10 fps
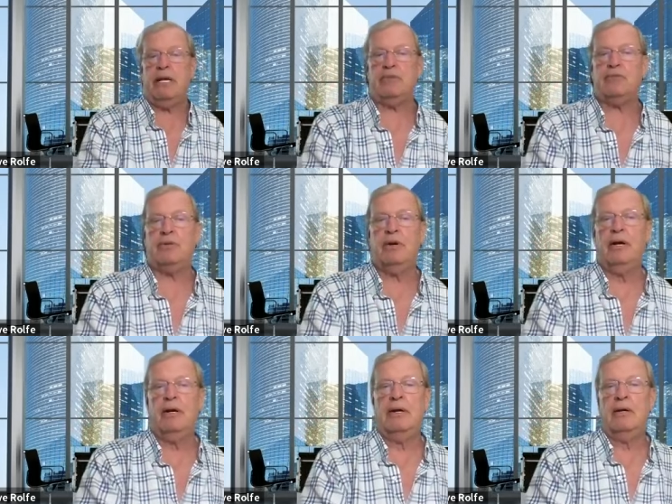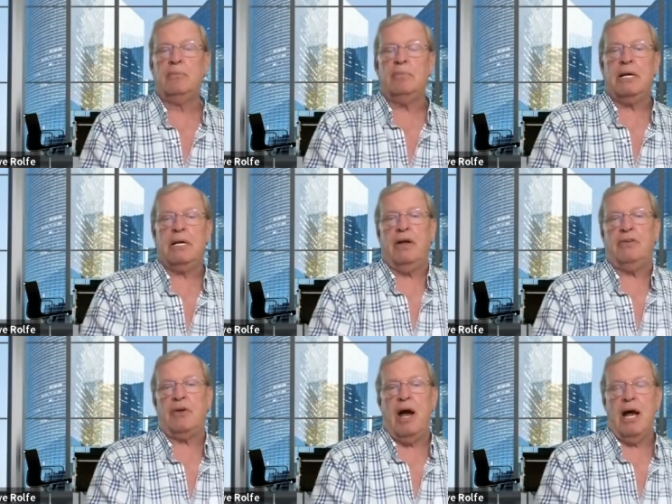this
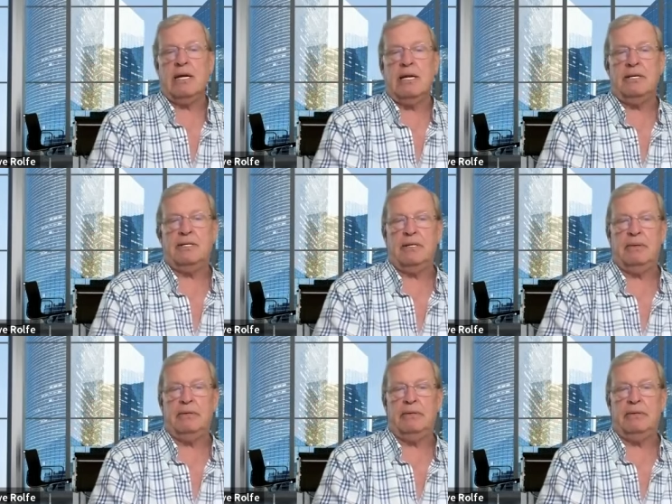because I need to.